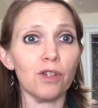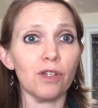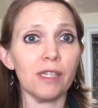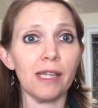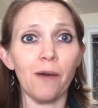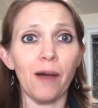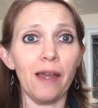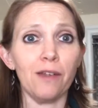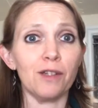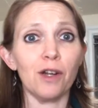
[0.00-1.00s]
shouldst thou
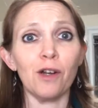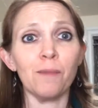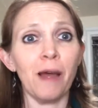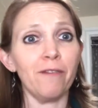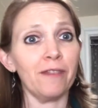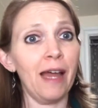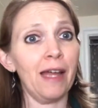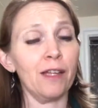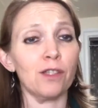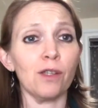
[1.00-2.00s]
either turn my
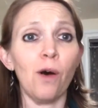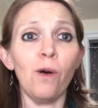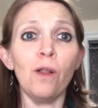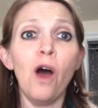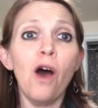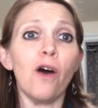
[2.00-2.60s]
flying soul,